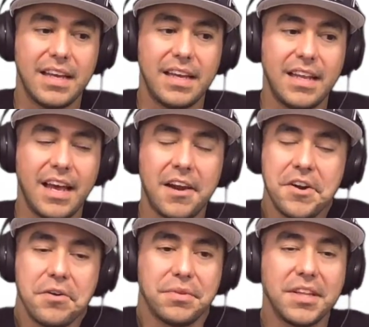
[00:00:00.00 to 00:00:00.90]

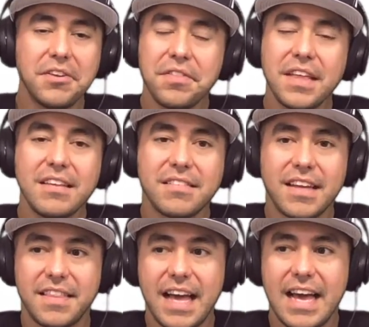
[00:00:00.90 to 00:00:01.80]
don't know, little things
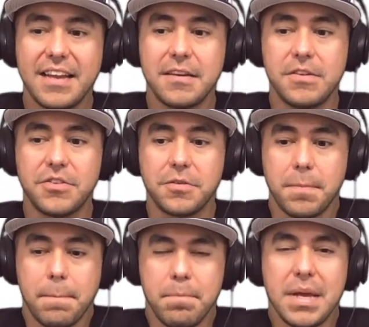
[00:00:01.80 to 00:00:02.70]
like that just
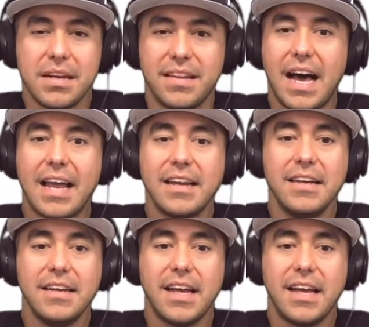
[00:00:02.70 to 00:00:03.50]
mean a lot.